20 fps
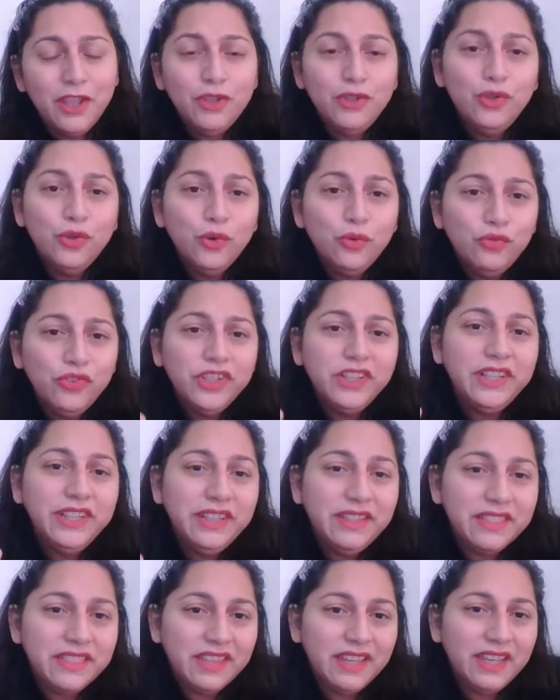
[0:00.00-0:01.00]
You
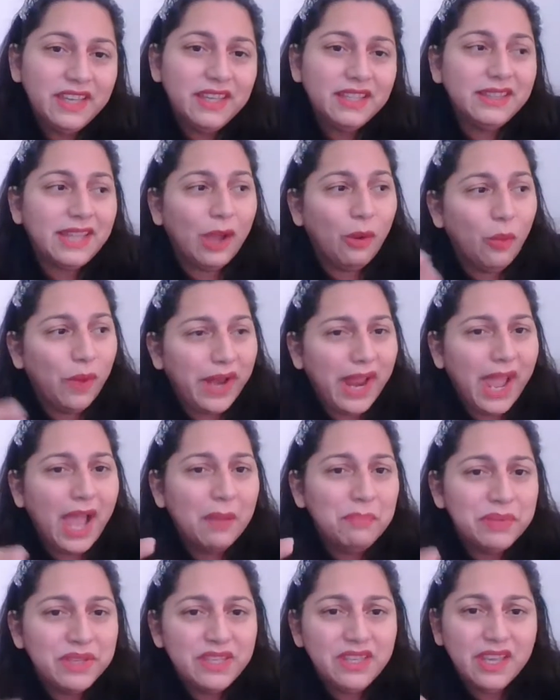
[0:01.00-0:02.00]
really think that what
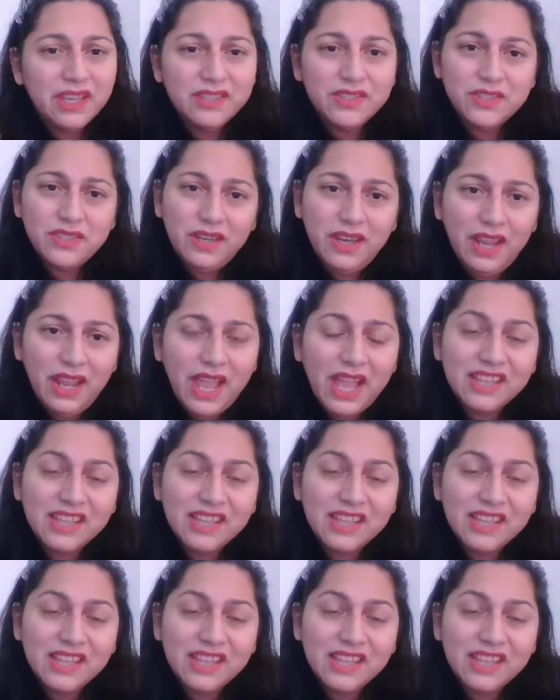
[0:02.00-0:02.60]
happened yesterday